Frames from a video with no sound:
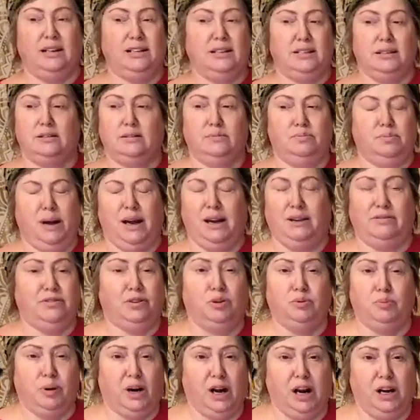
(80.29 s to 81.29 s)
I didn't pay
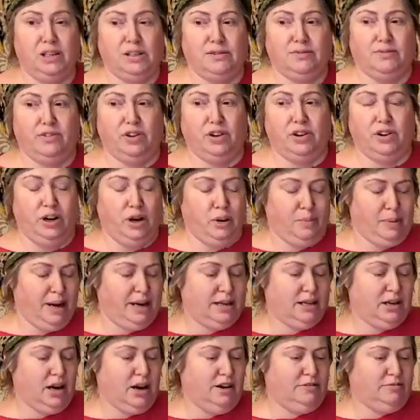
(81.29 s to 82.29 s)
full price for her, I
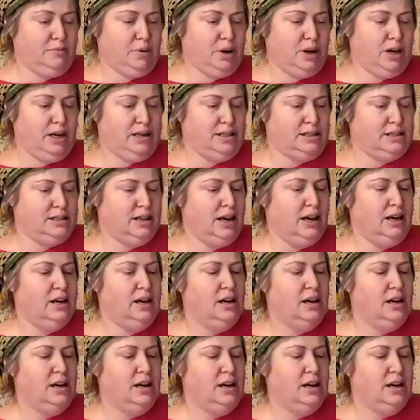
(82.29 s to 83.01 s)
paid half price.